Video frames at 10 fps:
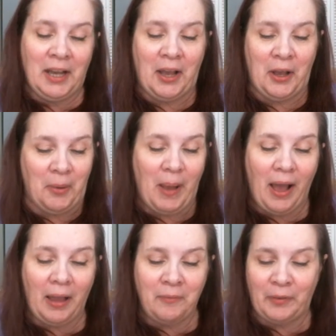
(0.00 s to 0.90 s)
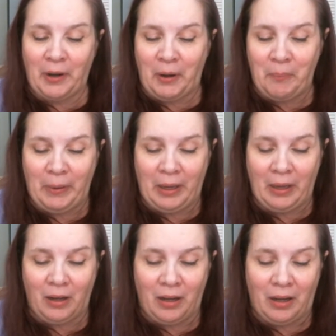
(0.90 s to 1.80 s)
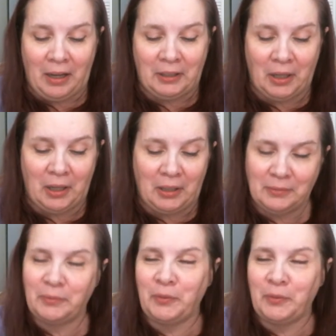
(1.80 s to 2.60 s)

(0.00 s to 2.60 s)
Um, I'm very big on, uh,